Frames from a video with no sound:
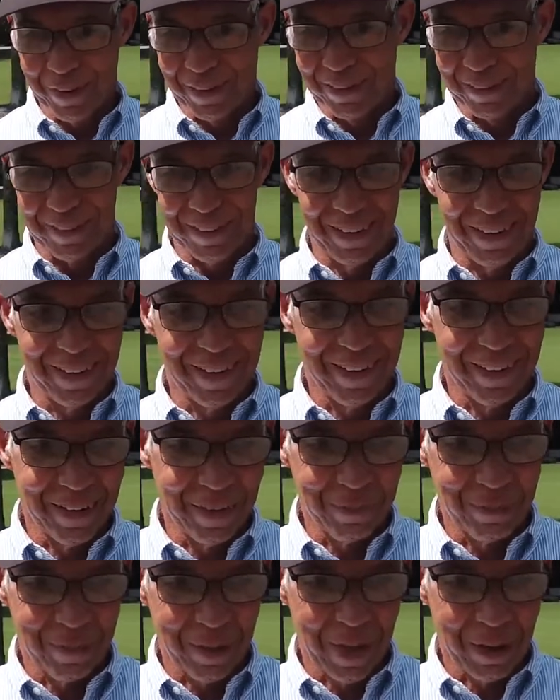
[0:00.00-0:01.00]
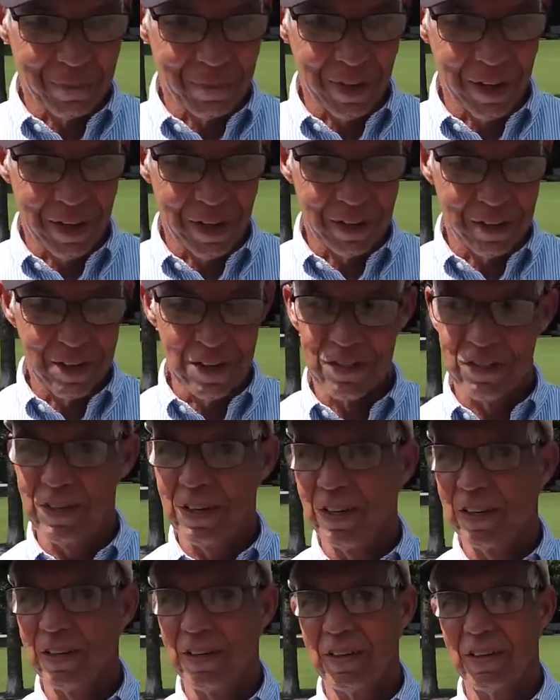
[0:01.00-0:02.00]
And I've got a
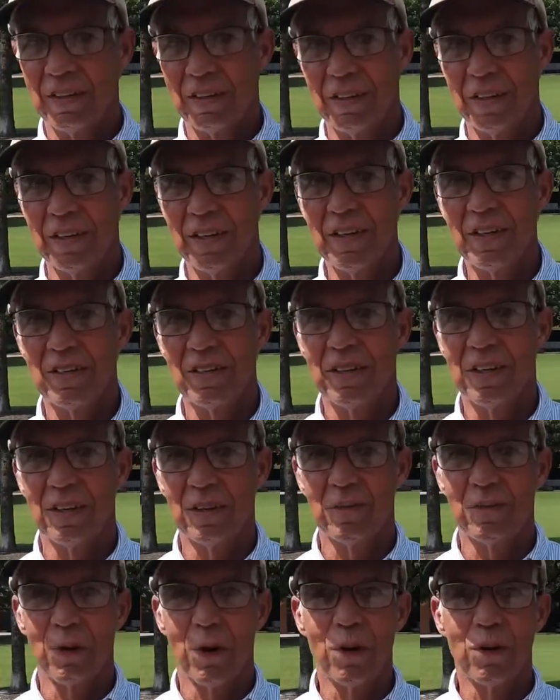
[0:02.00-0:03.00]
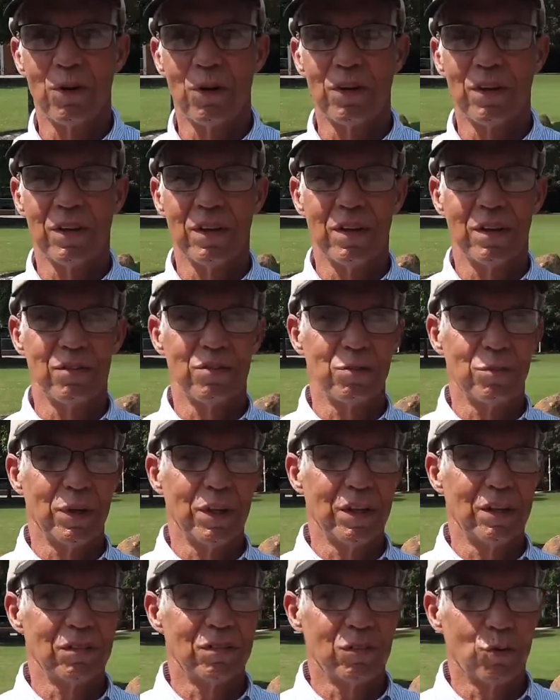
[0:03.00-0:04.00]
DC to DC converter that gives
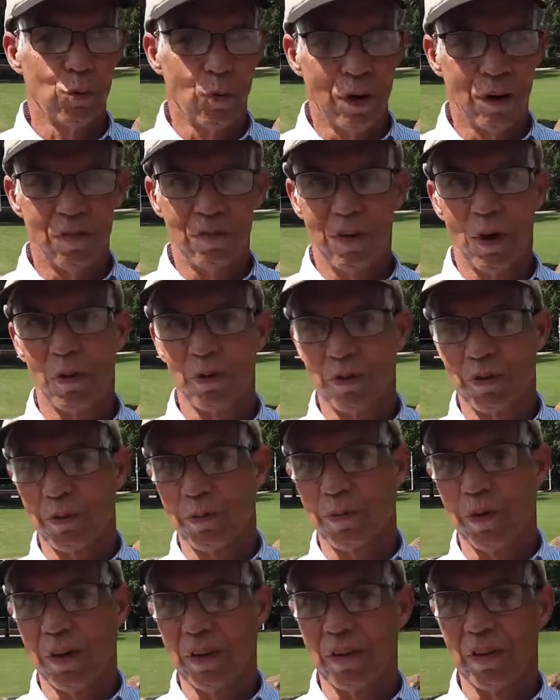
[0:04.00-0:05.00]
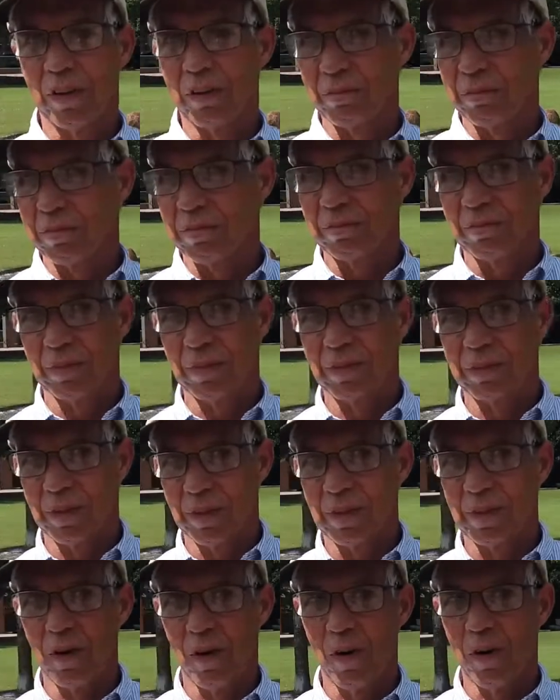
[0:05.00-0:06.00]
me 12 volts to run
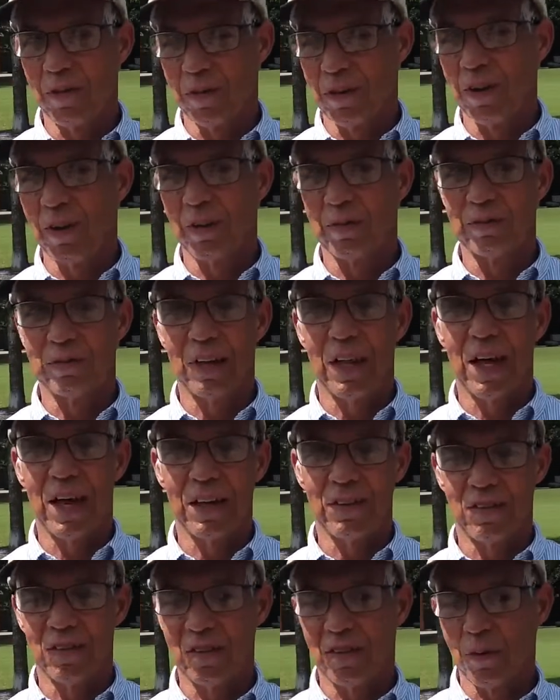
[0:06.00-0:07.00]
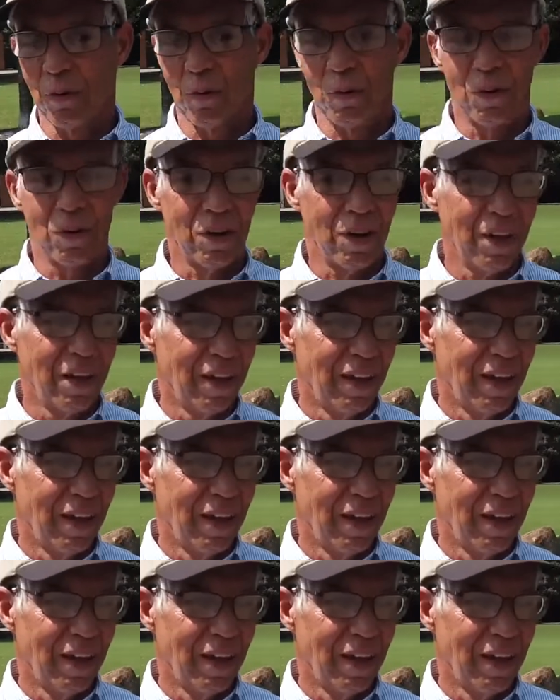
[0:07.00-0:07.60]
the car stuff, lights and so on.